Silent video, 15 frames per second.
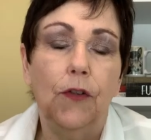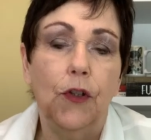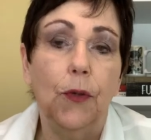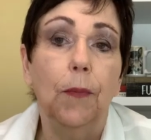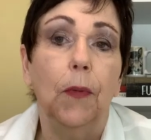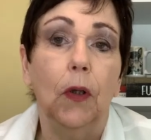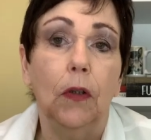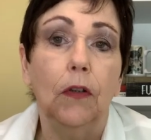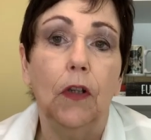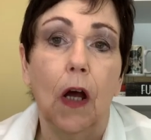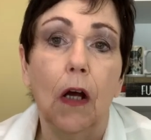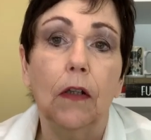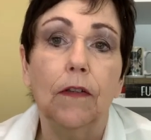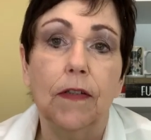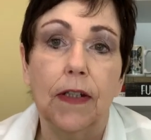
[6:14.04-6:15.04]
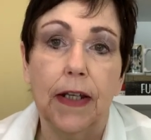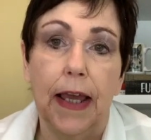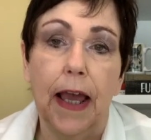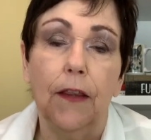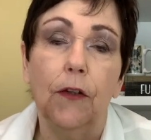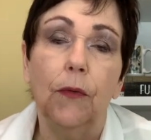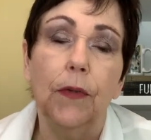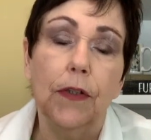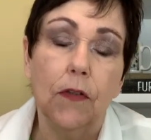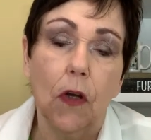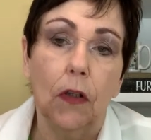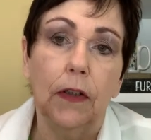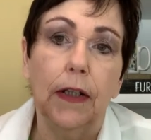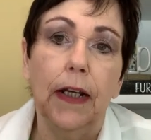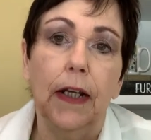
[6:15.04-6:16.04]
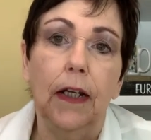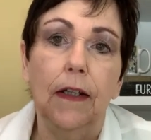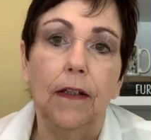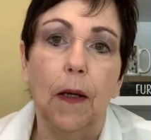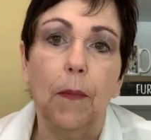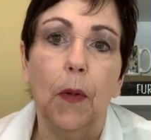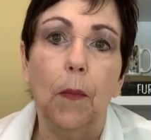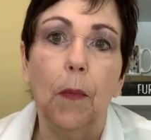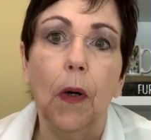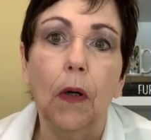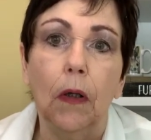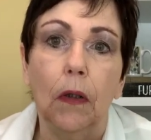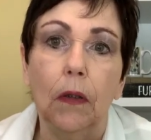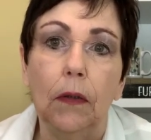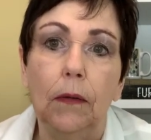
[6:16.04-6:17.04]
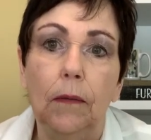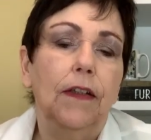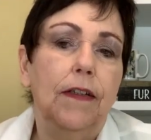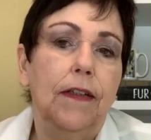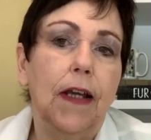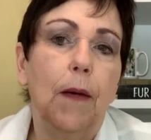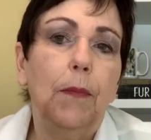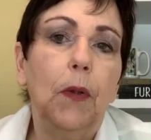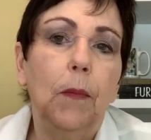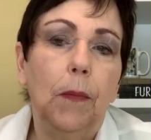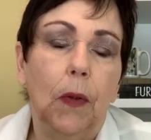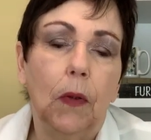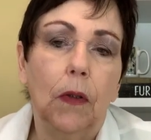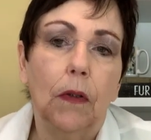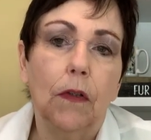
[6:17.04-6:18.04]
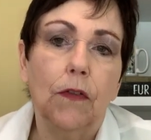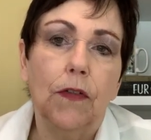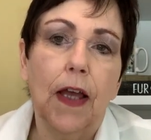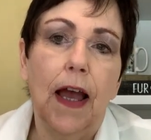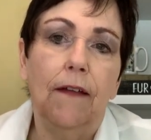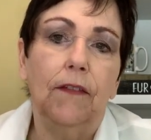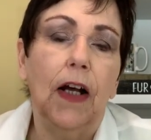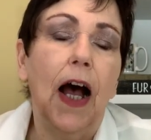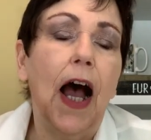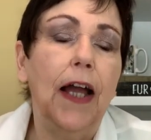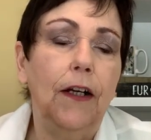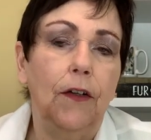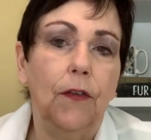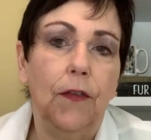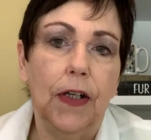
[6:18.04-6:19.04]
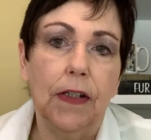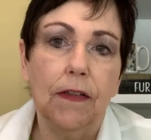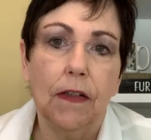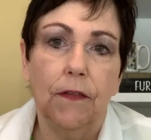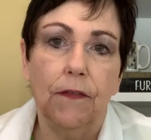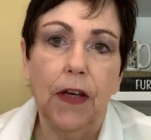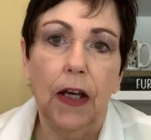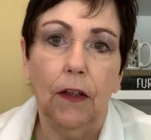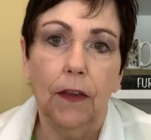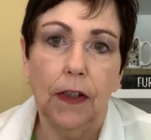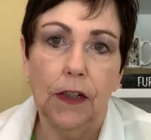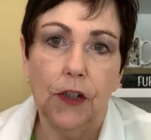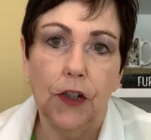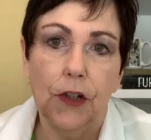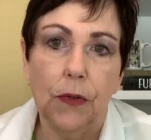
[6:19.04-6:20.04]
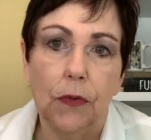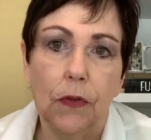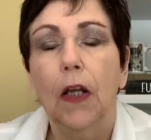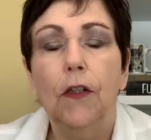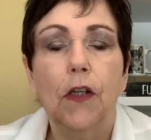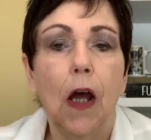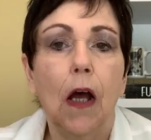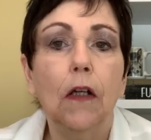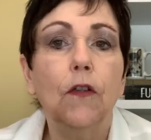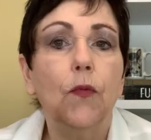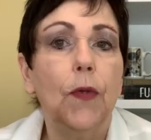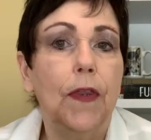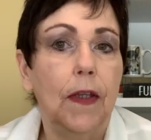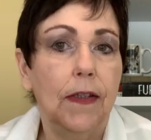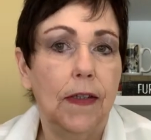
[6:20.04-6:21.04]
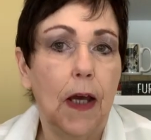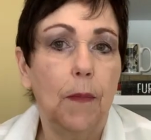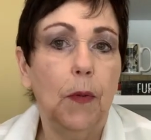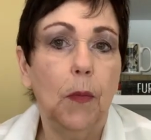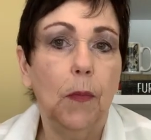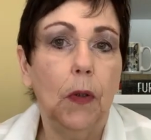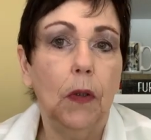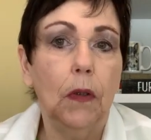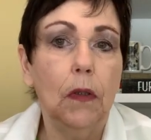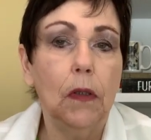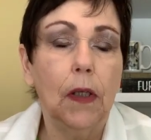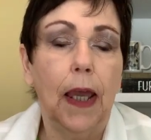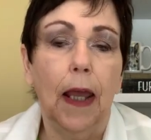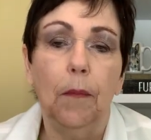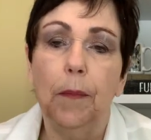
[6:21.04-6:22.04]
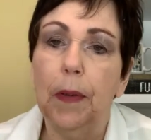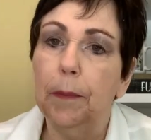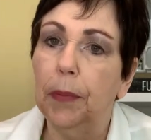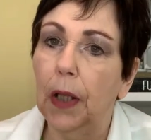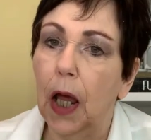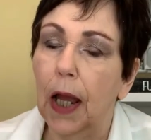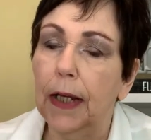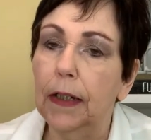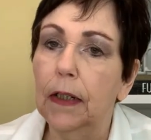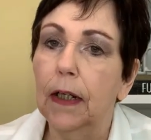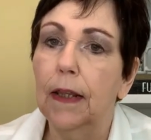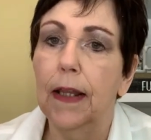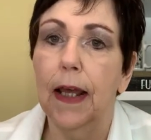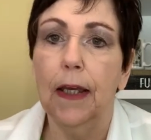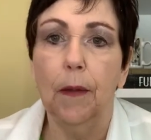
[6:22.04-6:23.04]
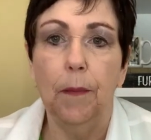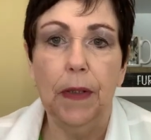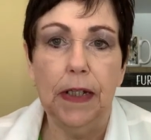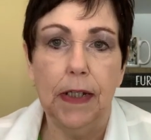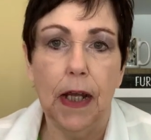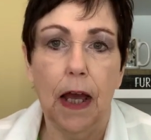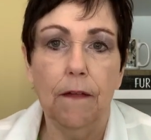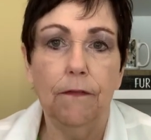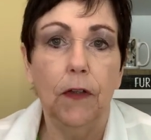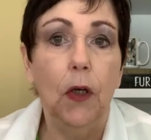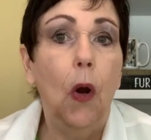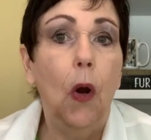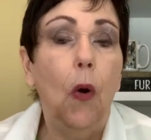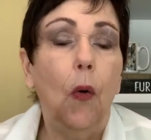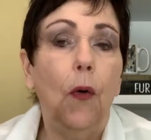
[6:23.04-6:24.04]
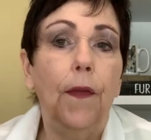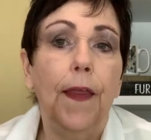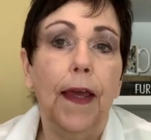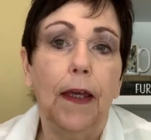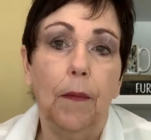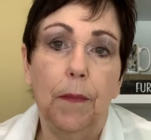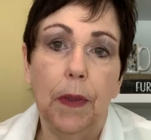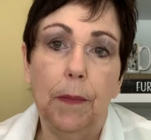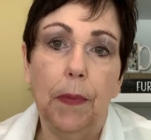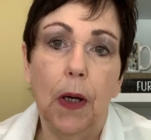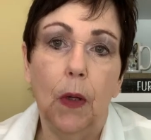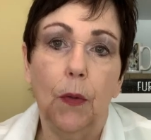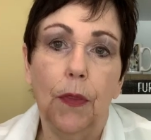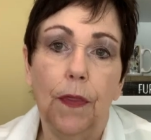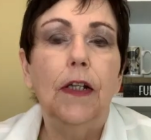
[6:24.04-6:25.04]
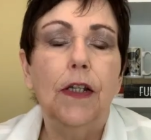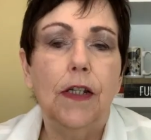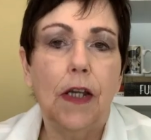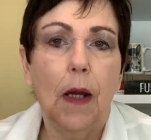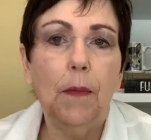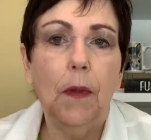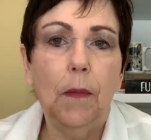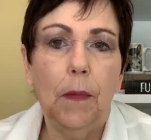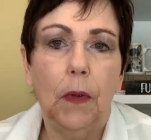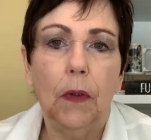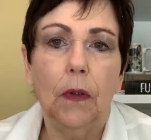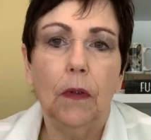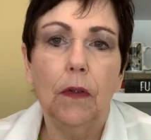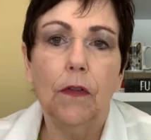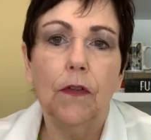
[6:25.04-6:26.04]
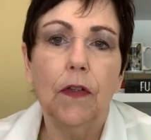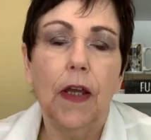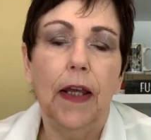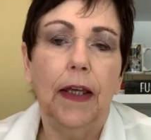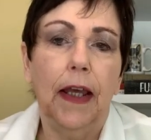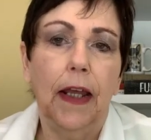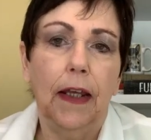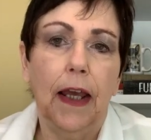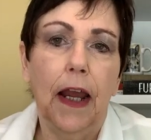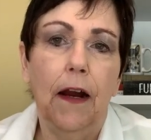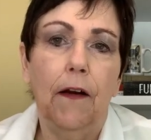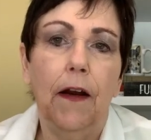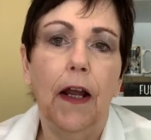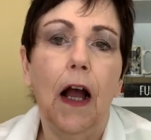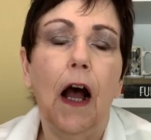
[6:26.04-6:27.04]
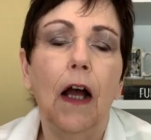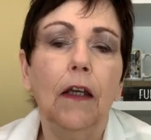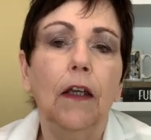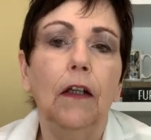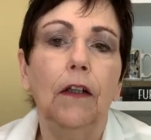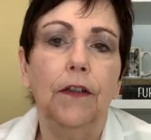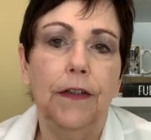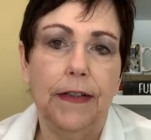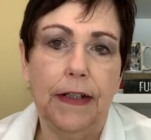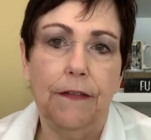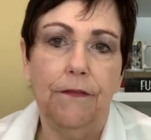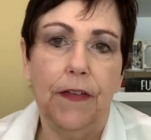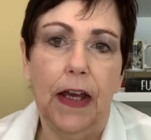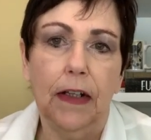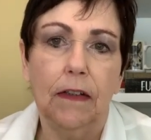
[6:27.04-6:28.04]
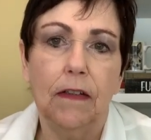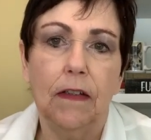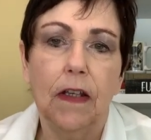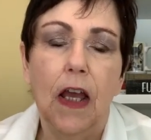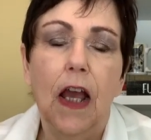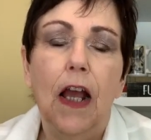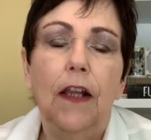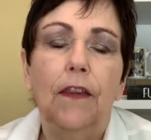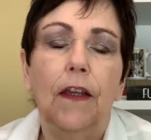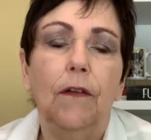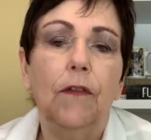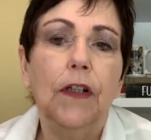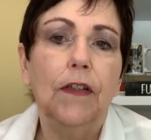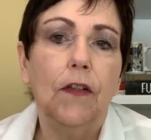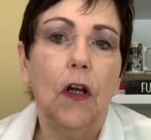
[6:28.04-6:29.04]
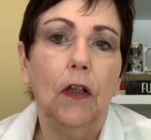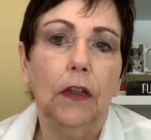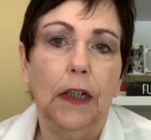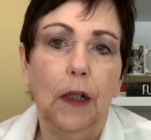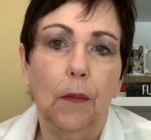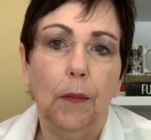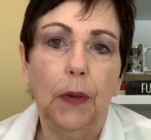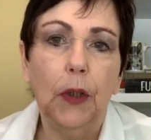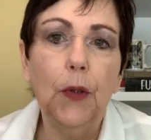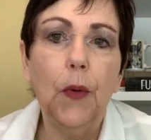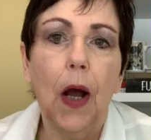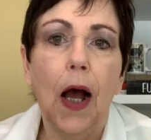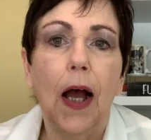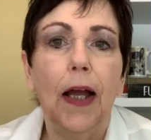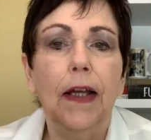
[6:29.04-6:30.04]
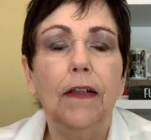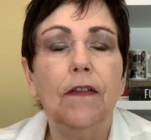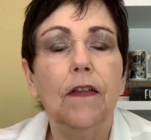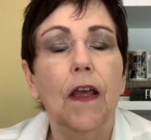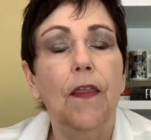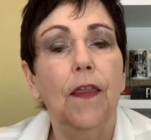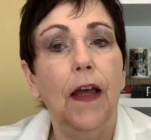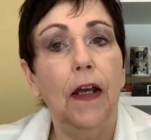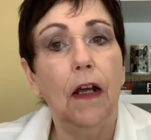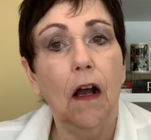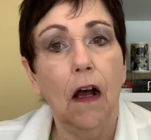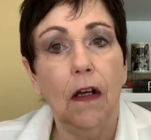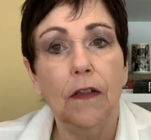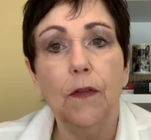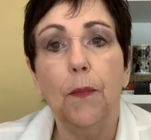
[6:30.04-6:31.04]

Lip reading: Merle dogs together, resulting in a double Merle. Double Merles have a higher risk of health issues. Dogs with a double Merle can be blind, they can be deaf, or they can be both. Double Merles can carry ocular defects that result in blue eyes that cause